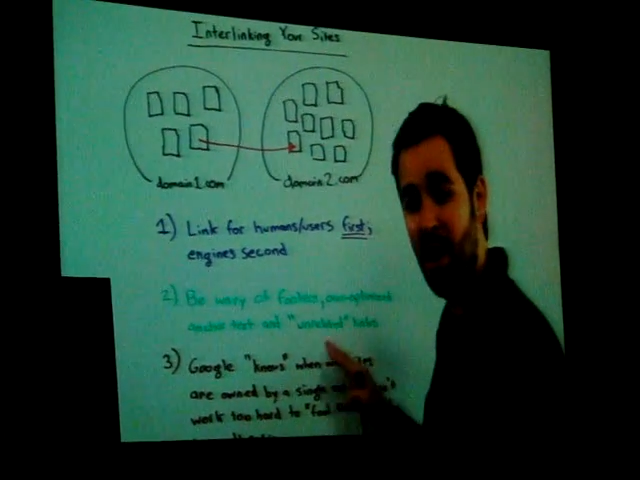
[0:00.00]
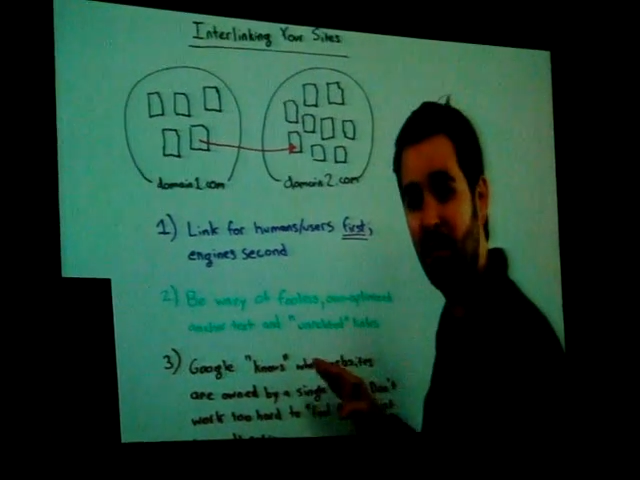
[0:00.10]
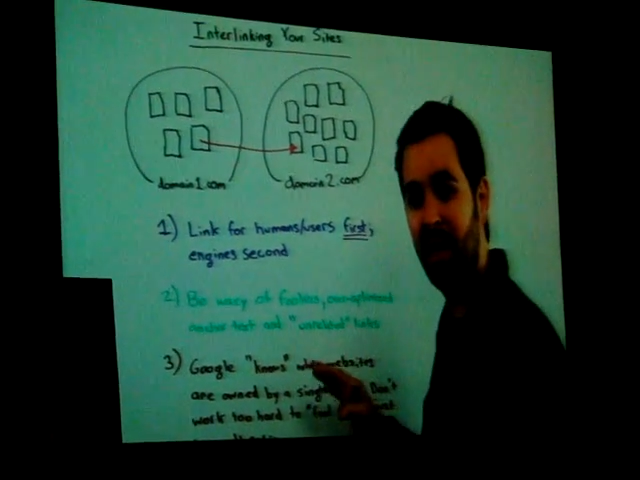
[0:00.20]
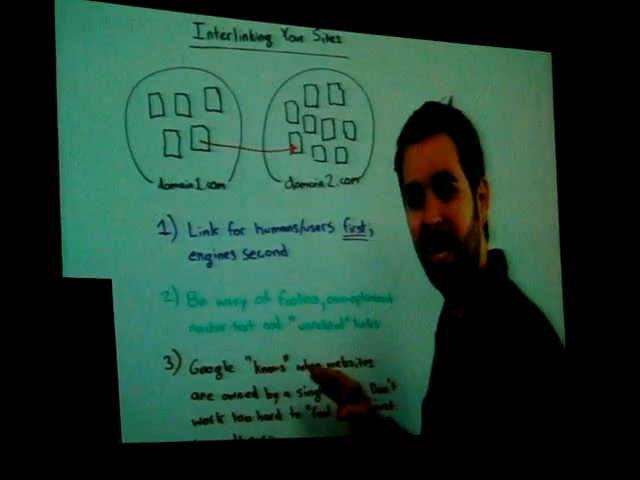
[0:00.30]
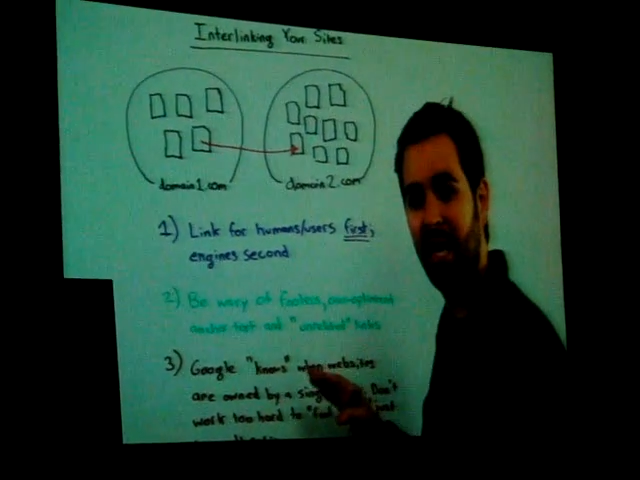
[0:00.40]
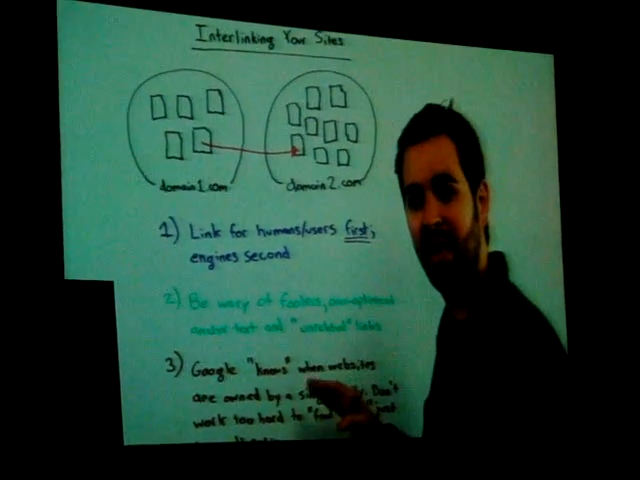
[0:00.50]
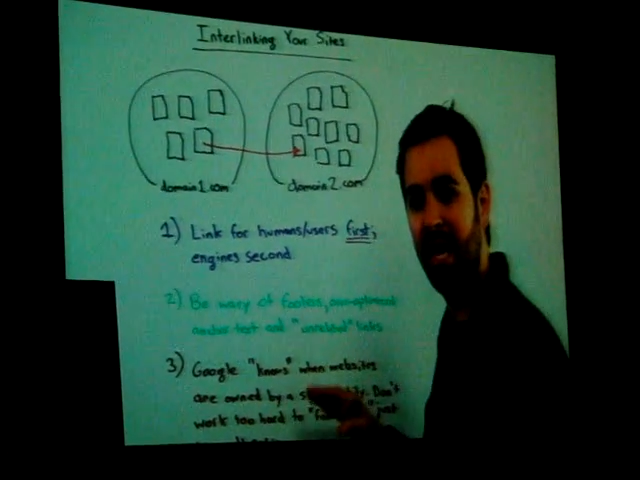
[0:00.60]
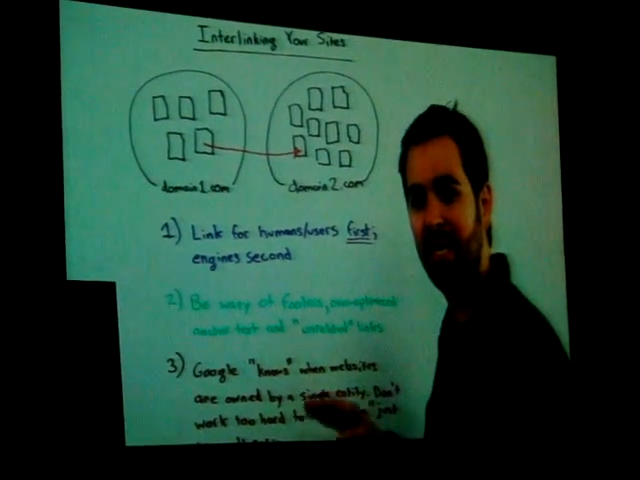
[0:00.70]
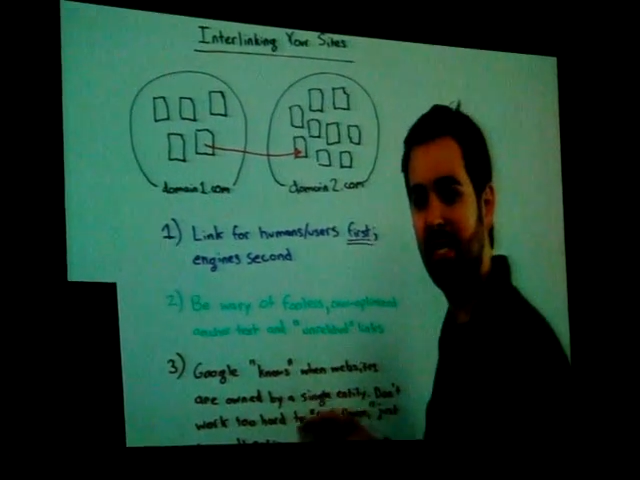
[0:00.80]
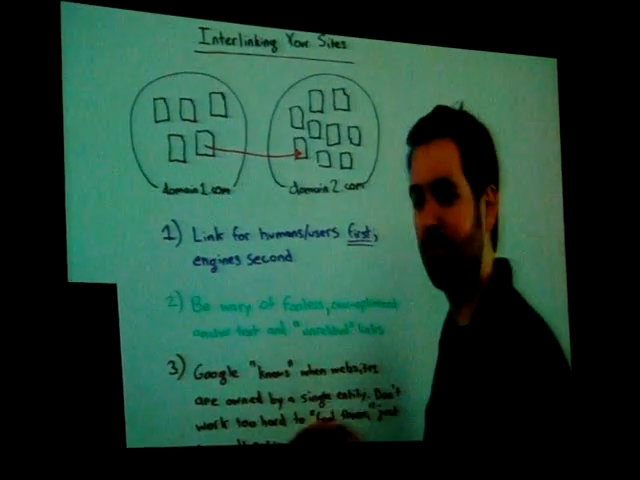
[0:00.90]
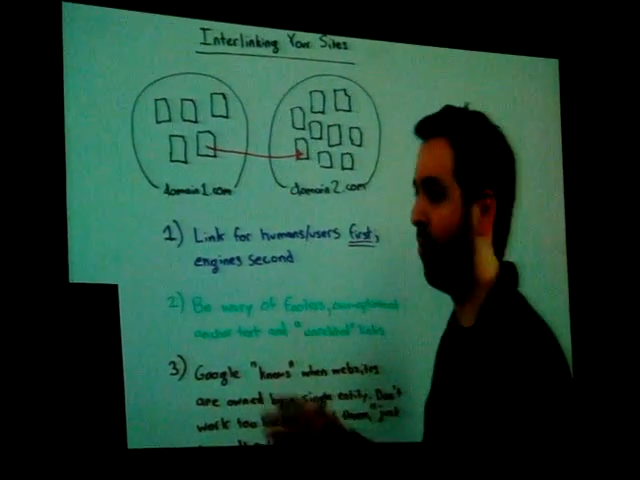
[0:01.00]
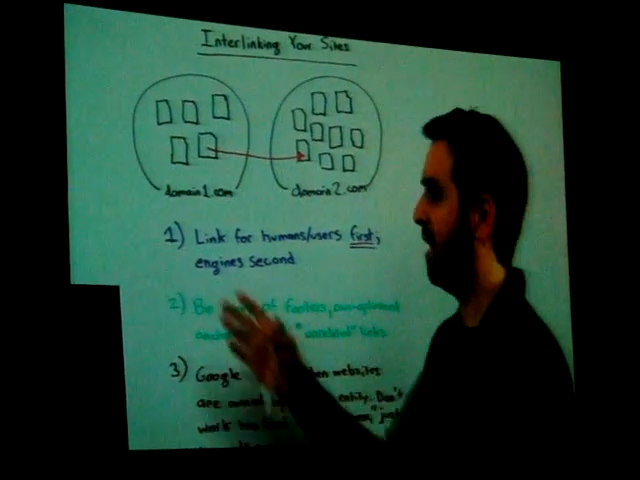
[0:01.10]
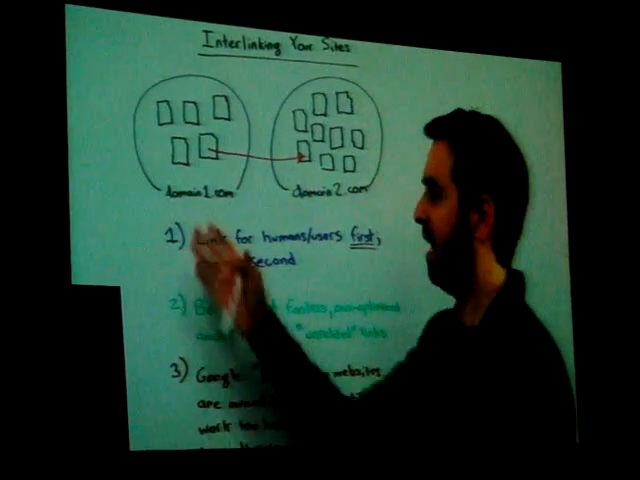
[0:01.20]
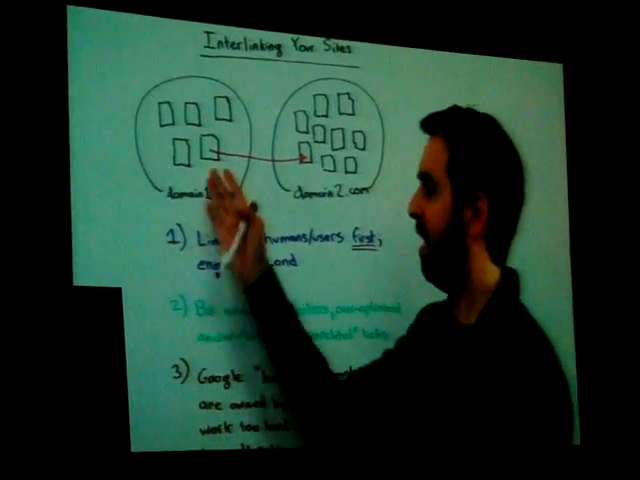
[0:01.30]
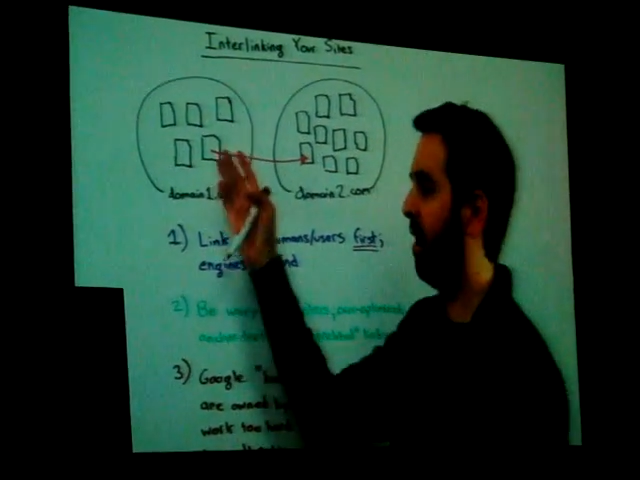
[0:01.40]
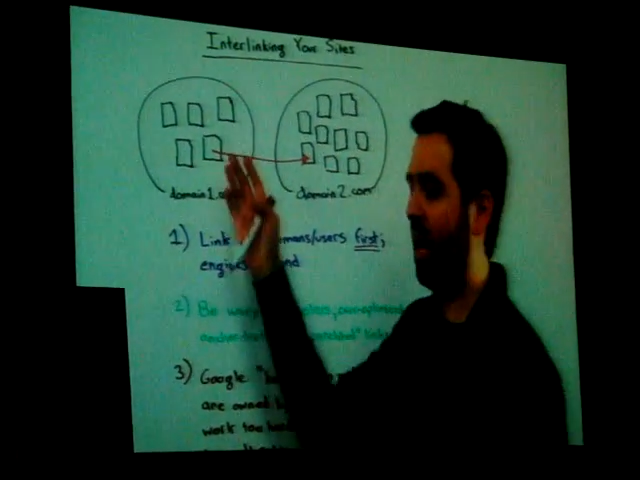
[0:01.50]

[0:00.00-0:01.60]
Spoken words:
unrelated links, throwing in an